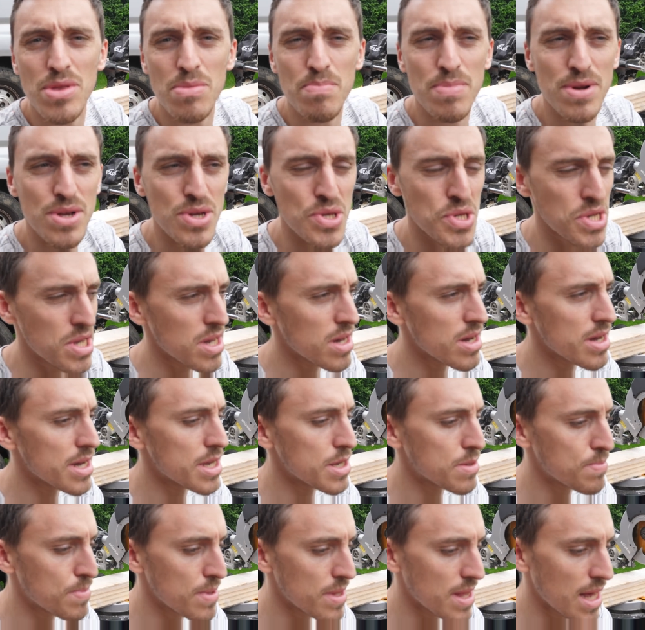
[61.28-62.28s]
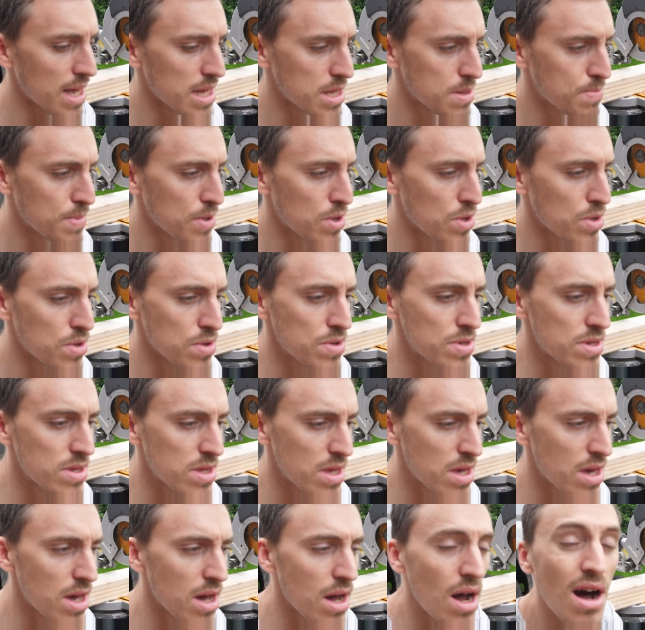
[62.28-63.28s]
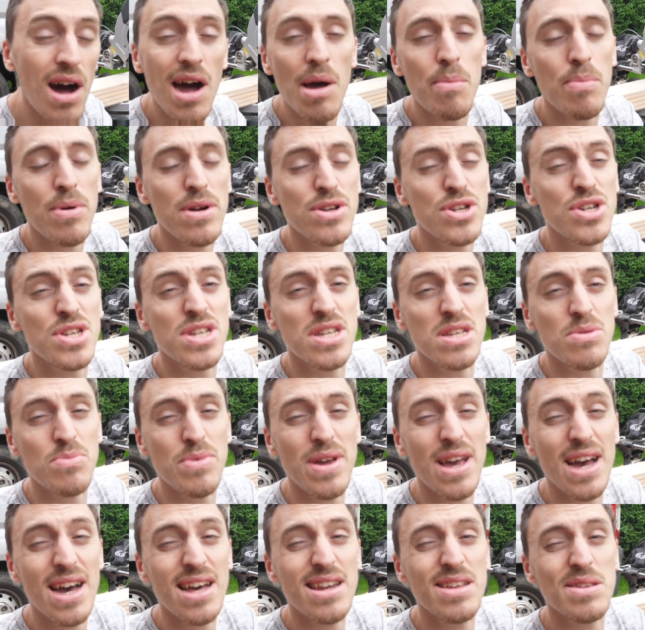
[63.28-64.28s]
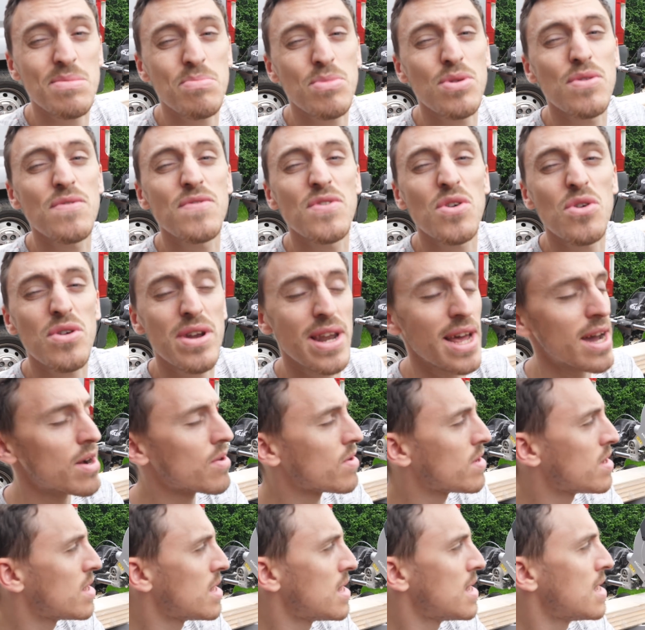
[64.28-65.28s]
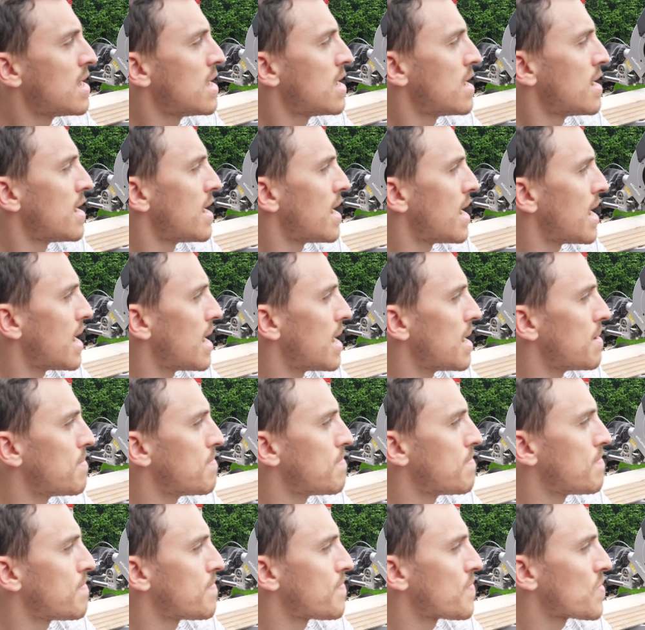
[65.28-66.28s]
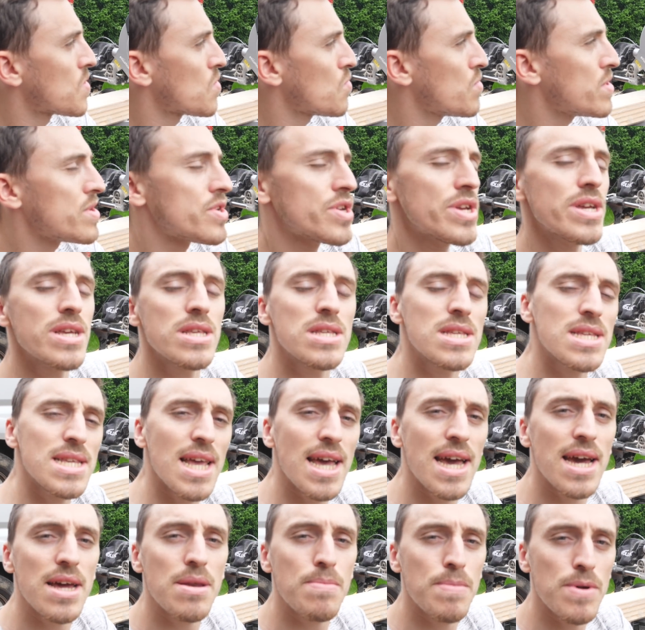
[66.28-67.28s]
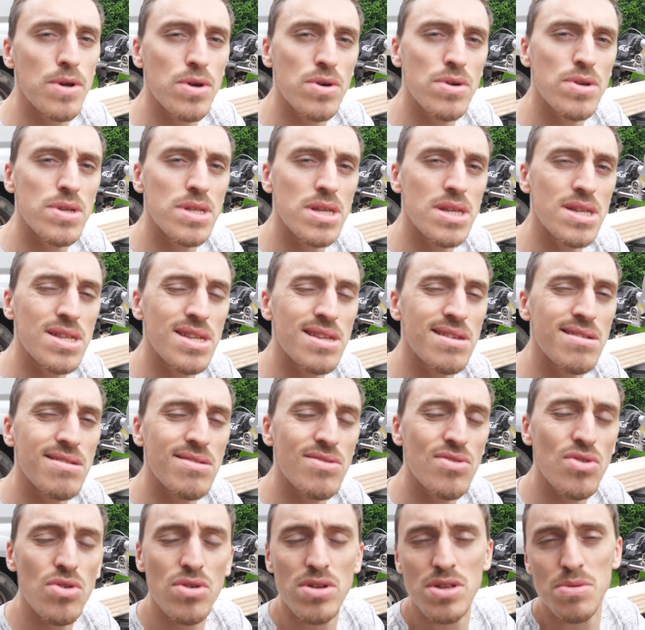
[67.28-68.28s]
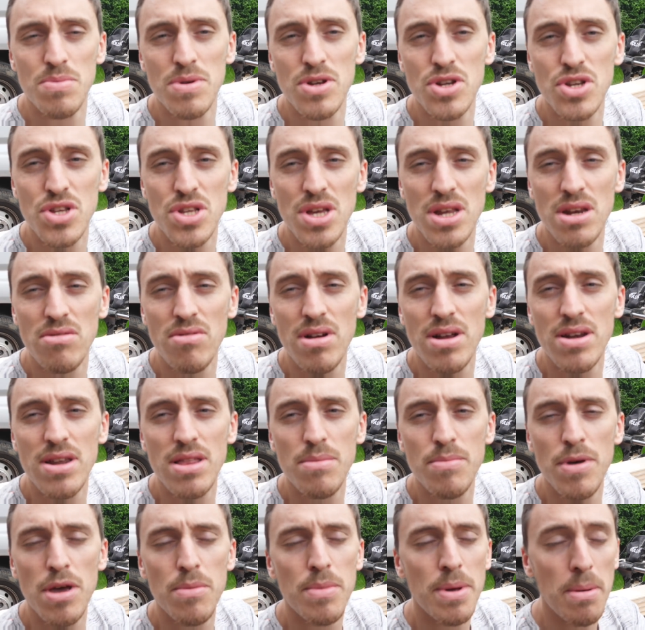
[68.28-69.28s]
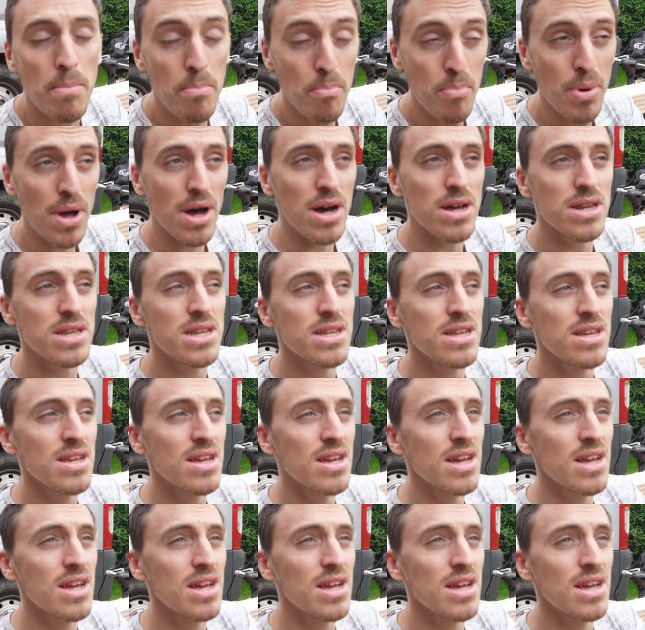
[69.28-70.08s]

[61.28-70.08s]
with blue skies, but that's because the high pressure system we had has moved on now, which is sad because there's not as much sun around at the moment, but